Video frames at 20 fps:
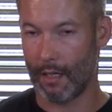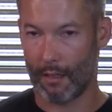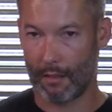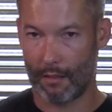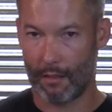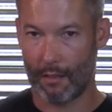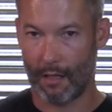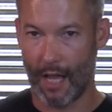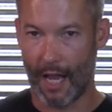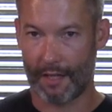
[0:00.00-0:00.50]
a
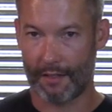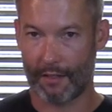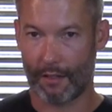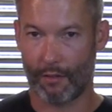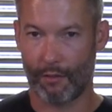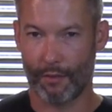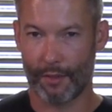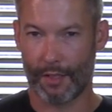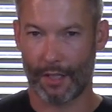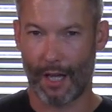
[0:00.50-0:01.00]

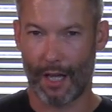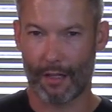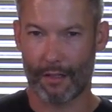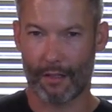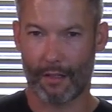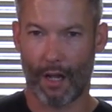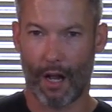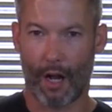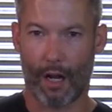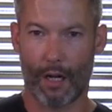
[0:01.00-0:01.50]
classical style
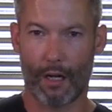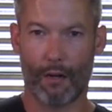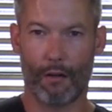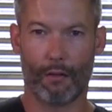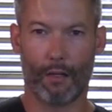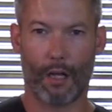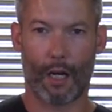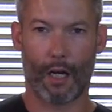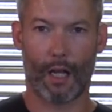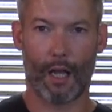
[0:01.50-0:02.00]
stock. I know
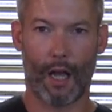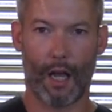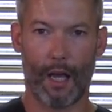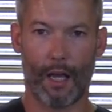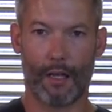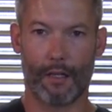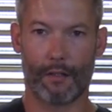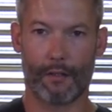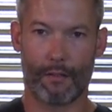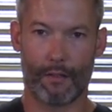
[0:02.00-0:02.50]
a lot of
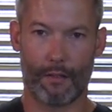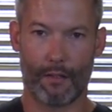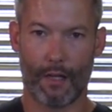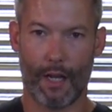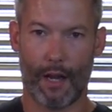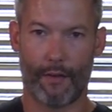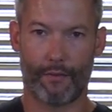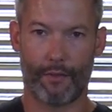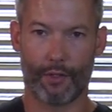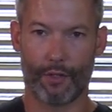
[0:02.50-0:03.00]
guys
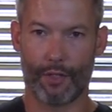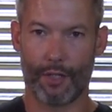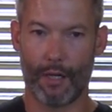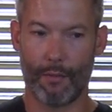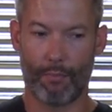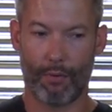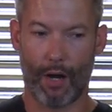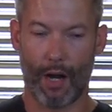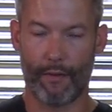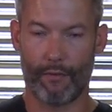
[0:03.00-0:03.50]
after
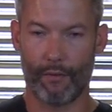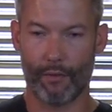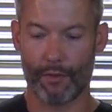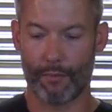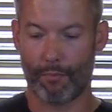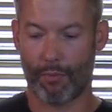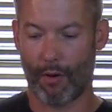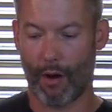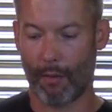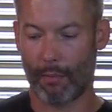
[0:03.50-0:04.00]
sheep rifles
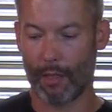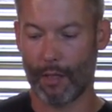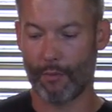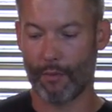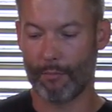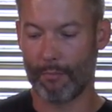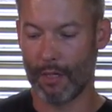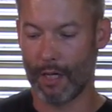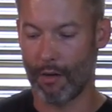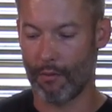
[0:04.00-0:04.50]
probably
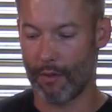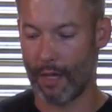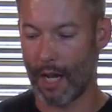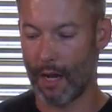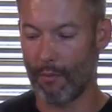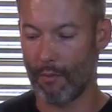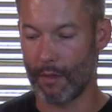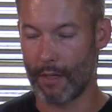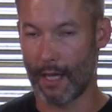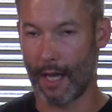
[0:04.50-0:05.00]
would be
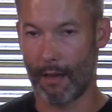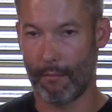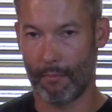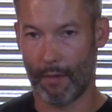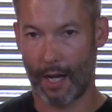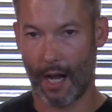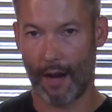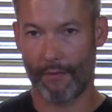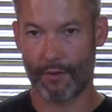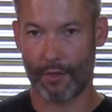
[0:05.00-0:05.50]
okay with that.
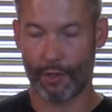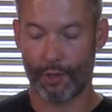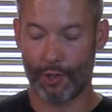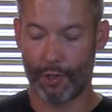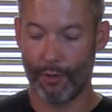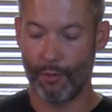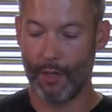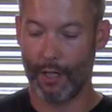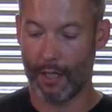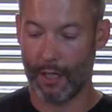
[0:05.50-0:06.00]
But after
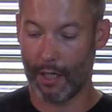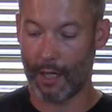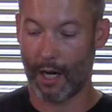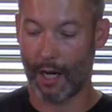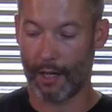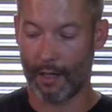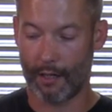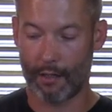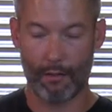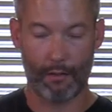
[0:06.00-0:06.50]
shooting it,
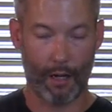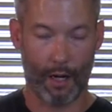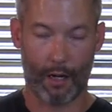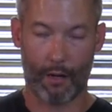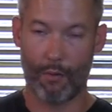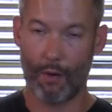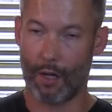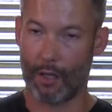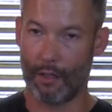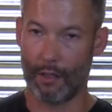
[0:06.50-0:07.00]
I
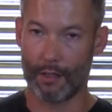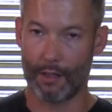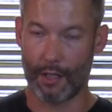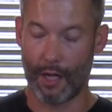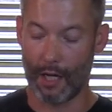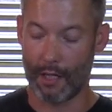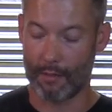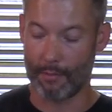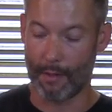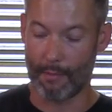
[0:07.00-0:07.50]
quickly
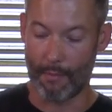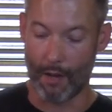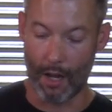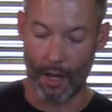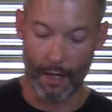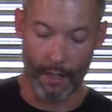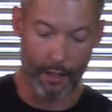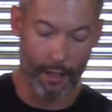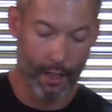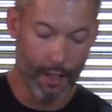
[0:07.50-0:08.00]
changed my
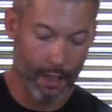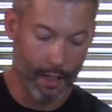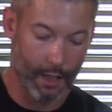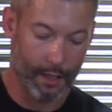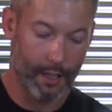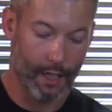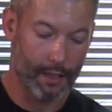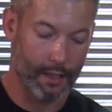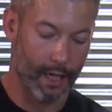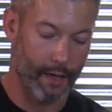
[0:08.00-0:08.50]
mind.
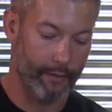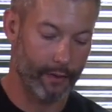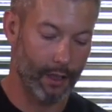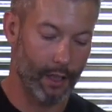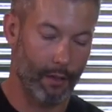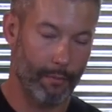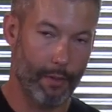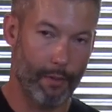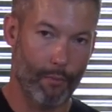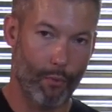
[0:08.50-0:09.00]
It does have a
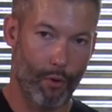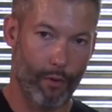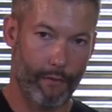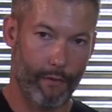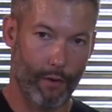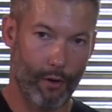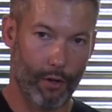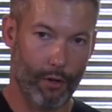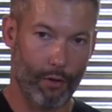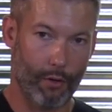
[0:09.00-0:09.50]
little bit more
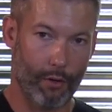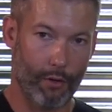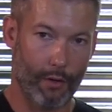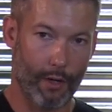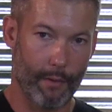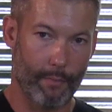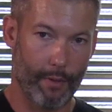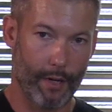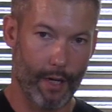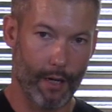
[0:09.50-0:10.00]
vertical
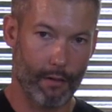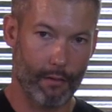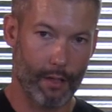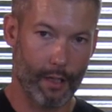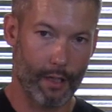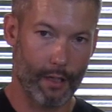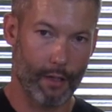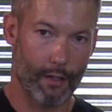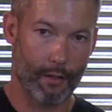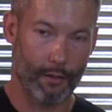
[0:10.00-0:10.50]
grip here
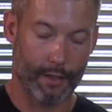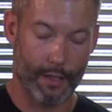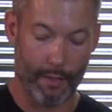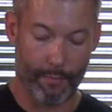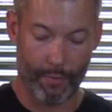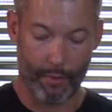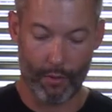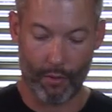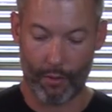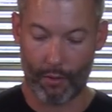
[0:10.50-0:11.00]
than your
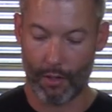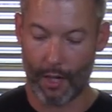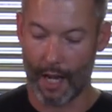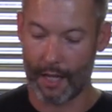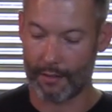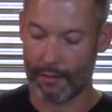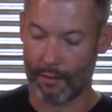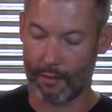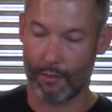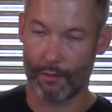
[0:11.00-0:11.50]
typical
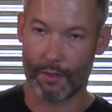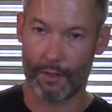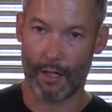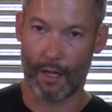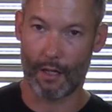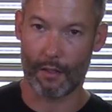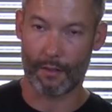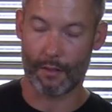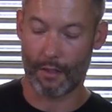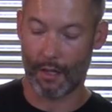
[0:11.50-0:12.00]
classical
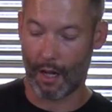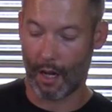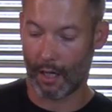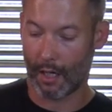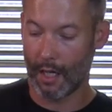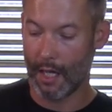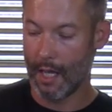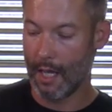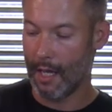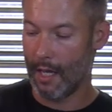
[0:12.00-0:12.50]
style
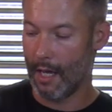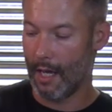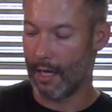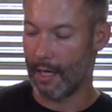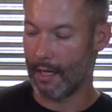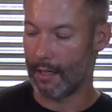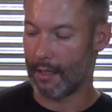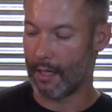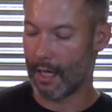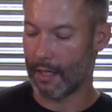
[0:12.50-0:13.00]
stock,
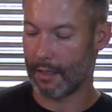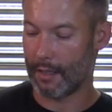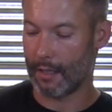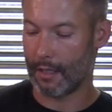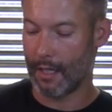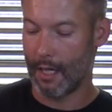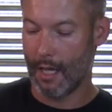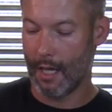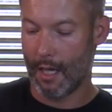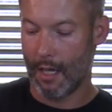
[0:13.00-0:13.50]
and it
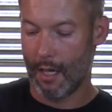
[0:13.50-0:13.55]
doesn't